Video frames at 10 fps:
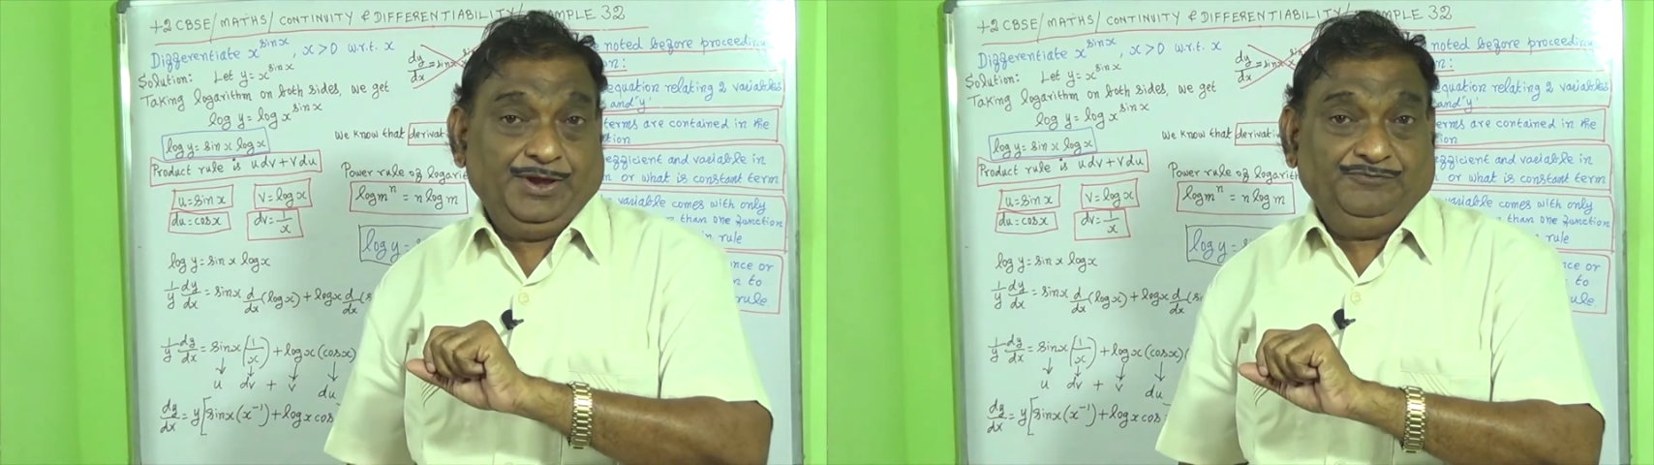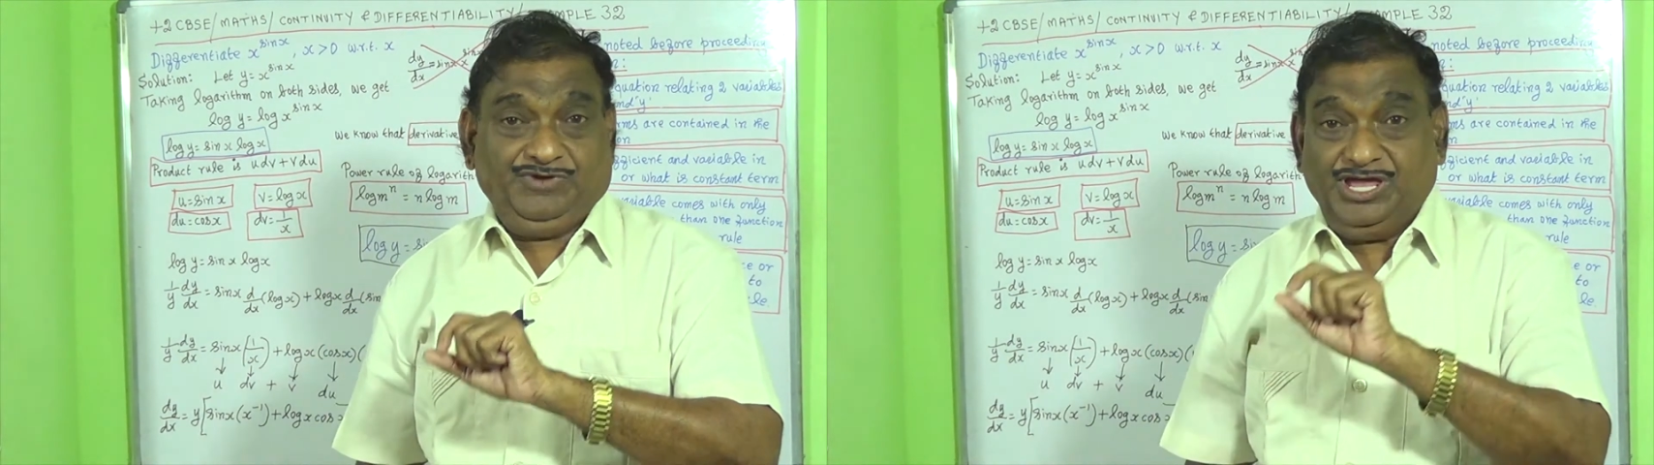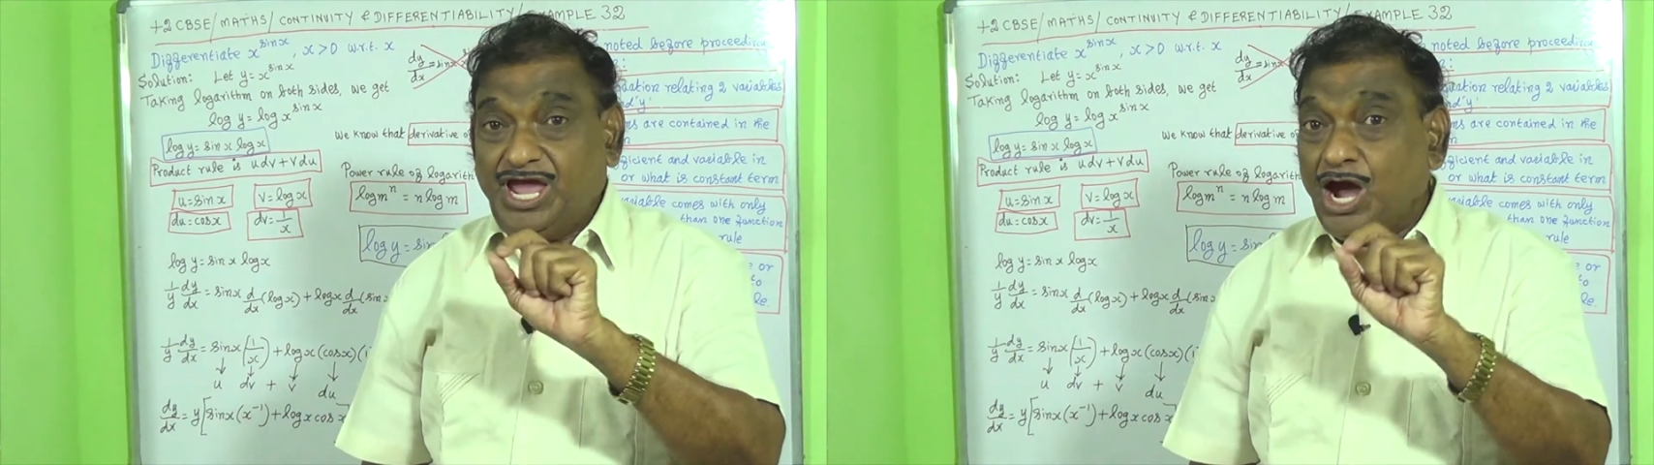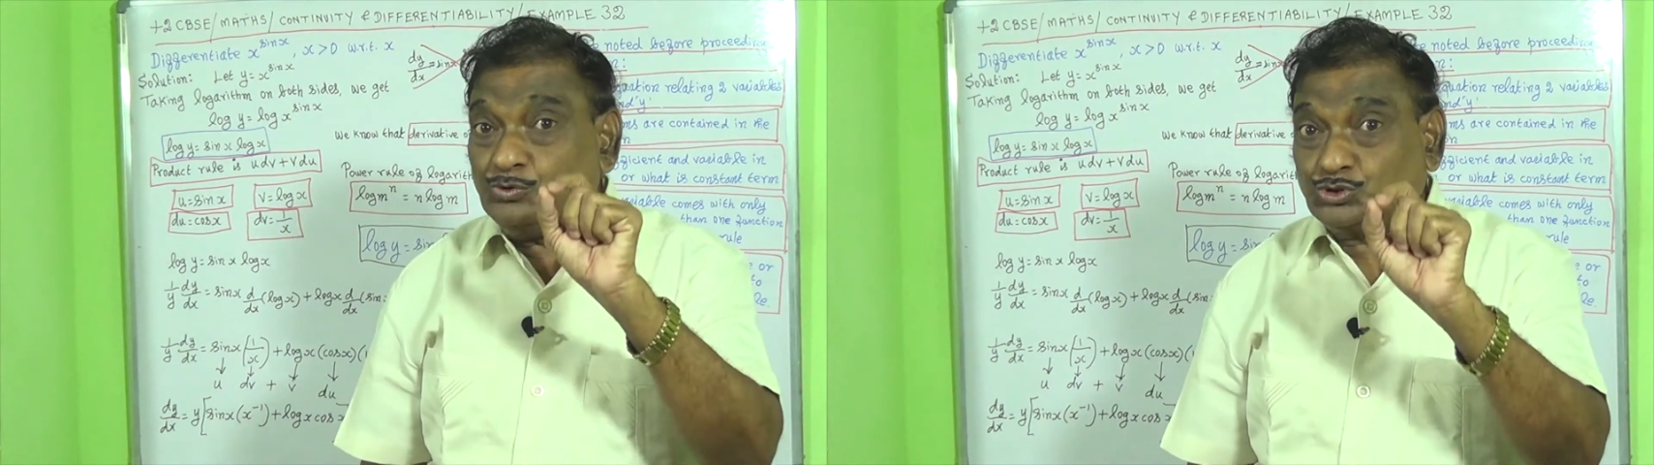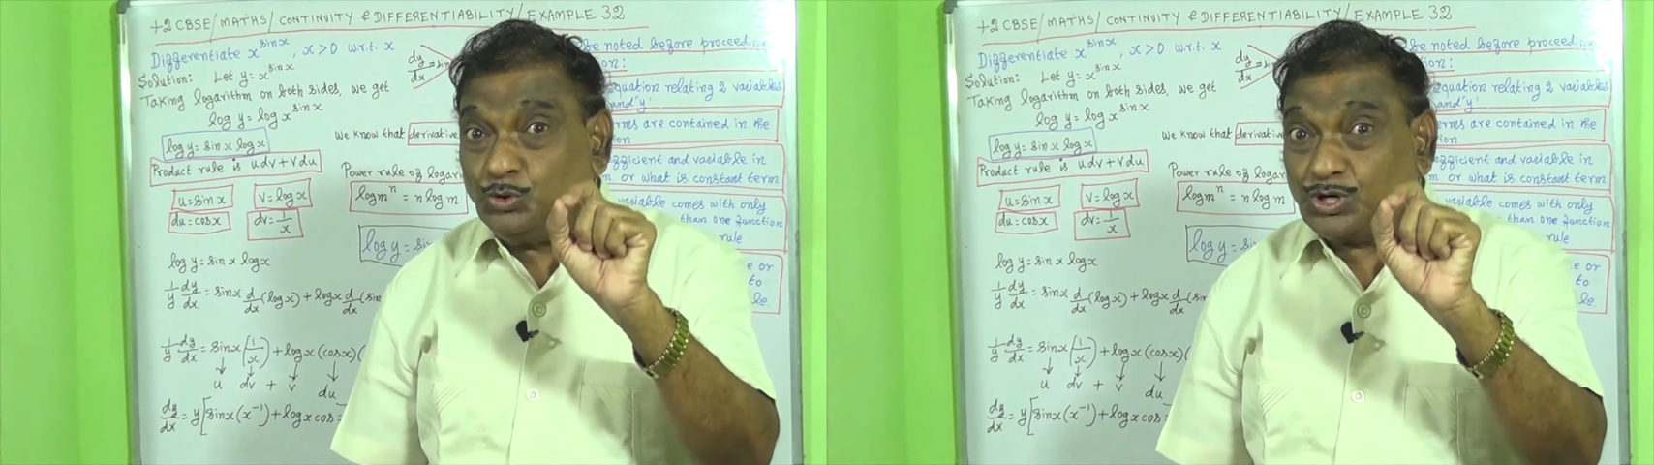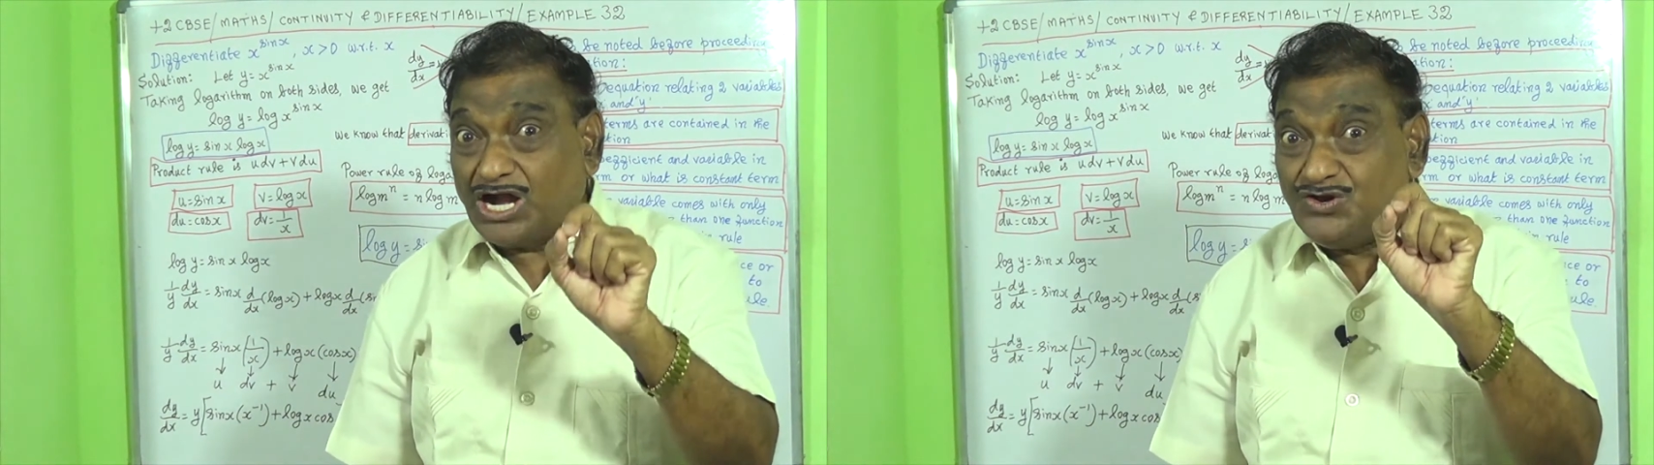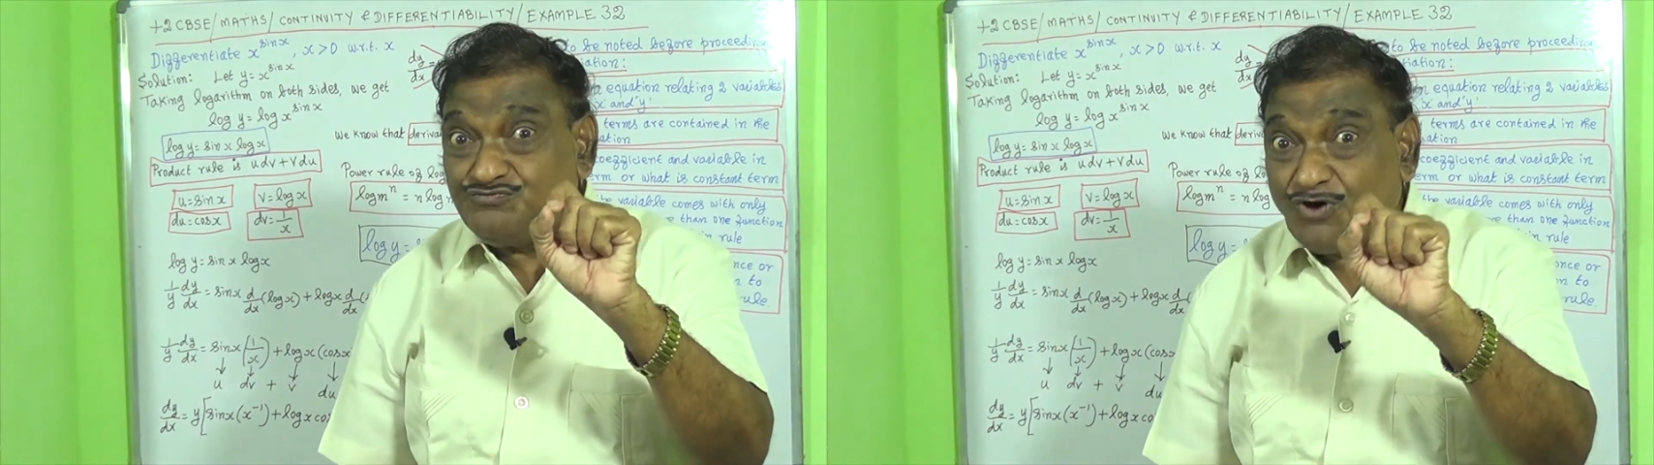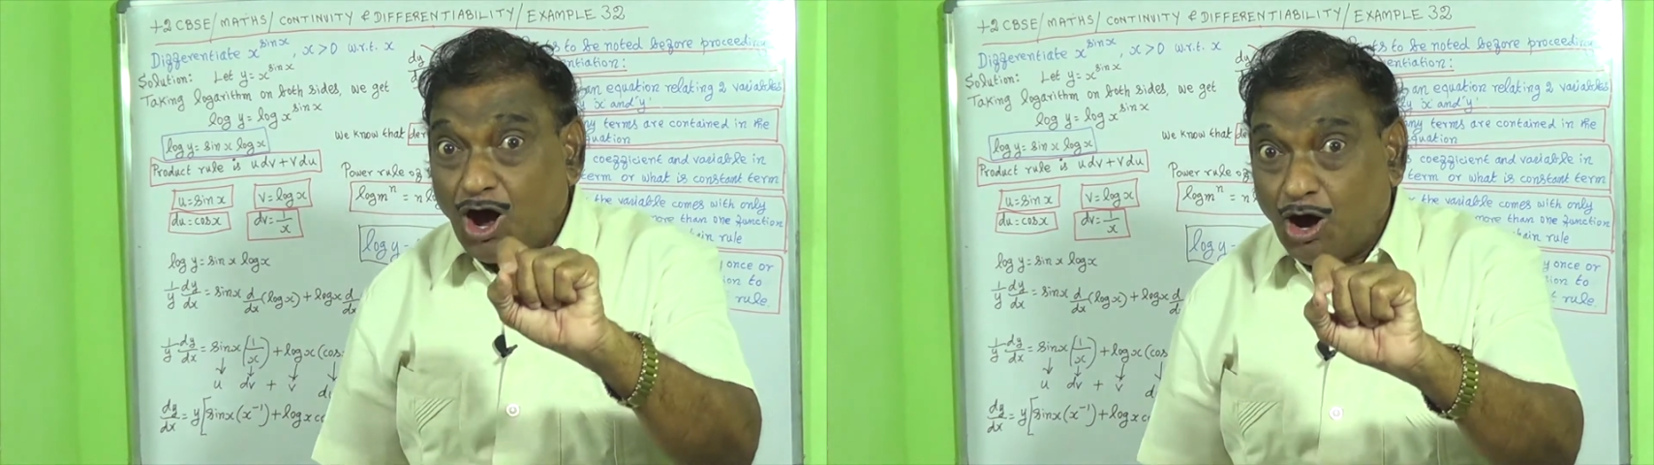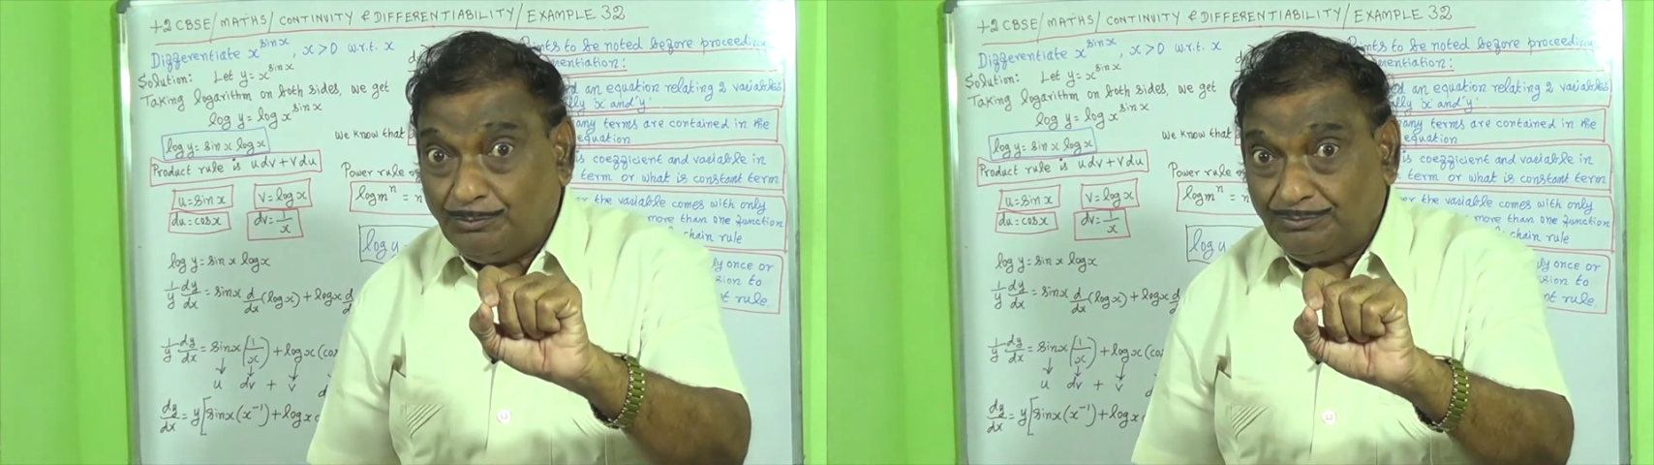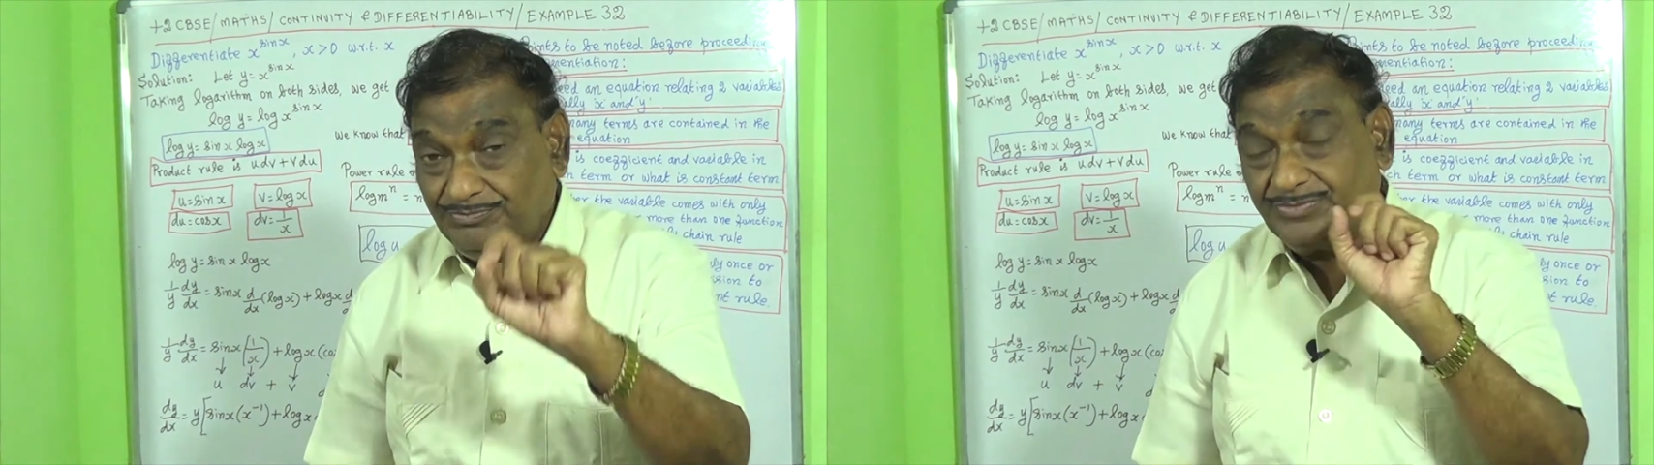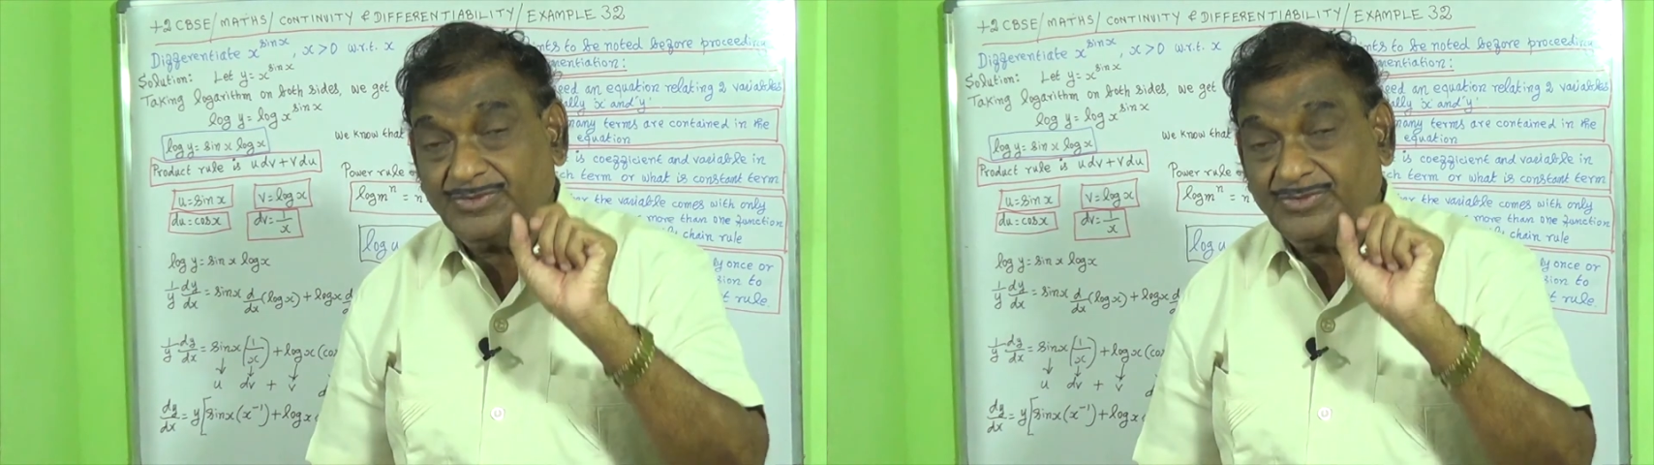We have to confirm,